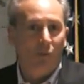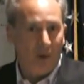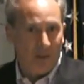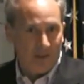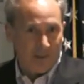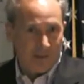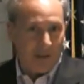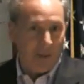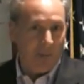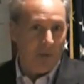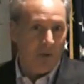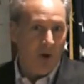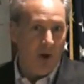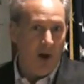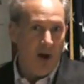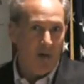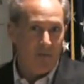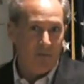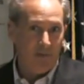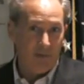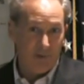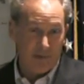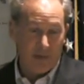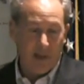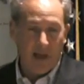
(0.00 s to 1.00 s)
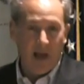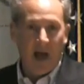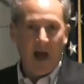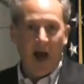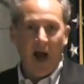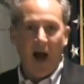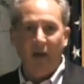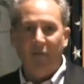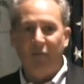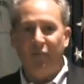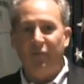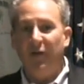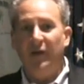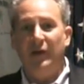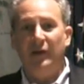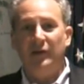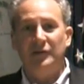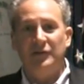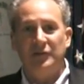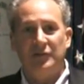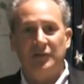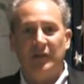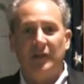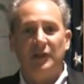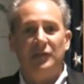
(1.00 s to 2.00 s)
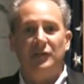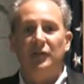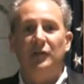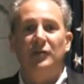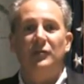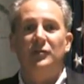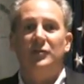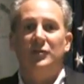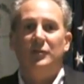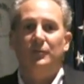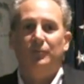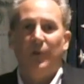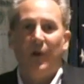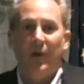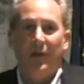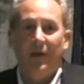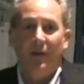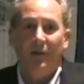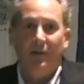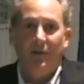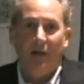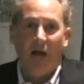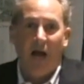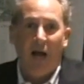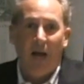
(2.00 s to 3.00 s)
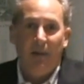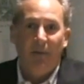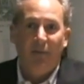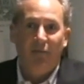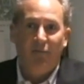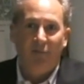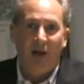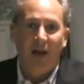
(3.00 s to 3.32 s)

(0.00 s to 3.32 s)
Once I'm in office, I figure 6 years is plenty of time.